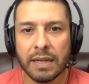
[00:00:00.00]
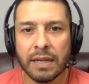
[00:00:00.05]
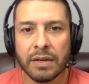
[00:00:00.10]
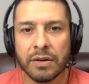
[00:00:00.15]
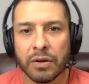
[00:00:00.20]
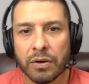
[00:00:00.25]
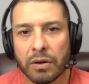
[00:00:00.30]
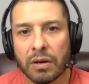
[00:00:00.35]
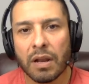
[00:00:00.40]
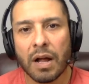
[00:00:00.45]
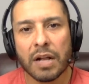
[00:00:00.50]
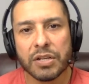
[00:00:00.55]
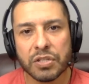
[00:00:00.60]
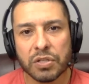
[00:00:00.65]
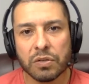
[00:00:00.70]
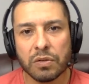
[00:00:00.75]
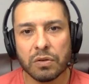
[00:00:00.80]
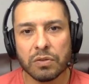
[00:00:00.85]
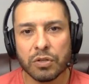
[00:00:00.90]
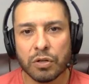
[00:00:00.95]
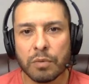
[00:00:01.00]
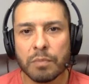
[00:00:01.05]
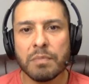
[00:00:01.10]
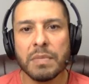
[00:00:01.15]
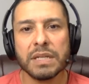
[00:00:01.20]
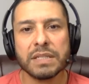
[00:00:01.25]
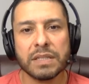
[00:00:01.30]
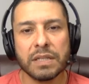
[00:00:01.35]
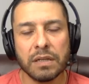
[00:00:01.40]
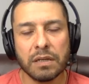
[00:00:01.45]
a neurological,
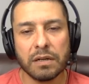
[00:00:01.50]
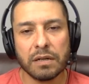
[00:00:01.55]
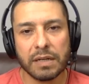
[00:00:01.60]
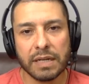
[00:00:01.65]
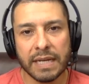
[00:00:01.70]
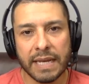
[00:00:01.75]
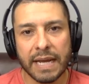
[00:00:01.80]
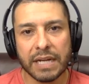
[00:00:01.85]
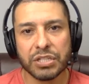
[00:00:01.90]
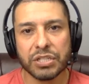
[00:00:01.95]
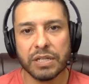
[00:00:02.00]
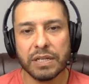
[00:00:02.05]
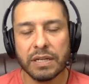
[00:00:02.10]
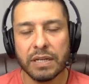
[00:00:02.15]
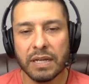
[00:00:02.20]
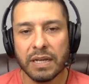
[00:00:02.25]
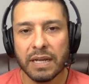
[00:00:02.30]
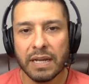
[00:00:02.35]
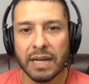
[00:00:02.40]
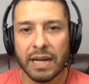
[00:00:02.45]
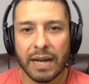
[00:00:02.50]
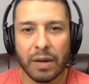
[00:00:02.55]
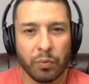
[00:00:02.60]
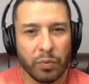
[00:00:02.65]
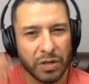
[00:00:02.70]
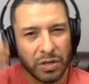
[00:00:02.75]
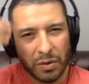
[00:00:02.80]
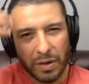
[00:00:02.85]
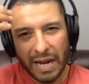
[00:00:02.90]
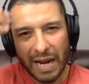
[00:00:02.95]
neuromuscular connection. And
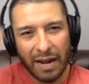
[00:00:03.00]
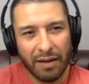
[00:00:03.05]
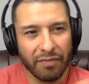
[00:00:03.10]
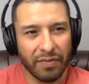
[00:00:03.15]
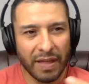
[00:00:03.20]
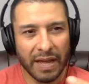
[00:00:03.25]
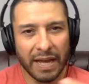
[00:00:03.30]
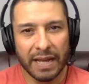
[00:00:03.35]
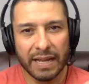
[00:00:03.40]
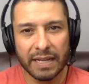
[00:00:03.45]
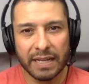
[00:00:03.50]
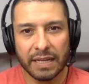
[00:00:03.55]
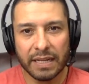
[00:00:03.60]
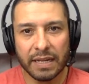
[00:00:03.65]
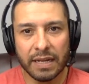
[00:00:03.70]
when you have that,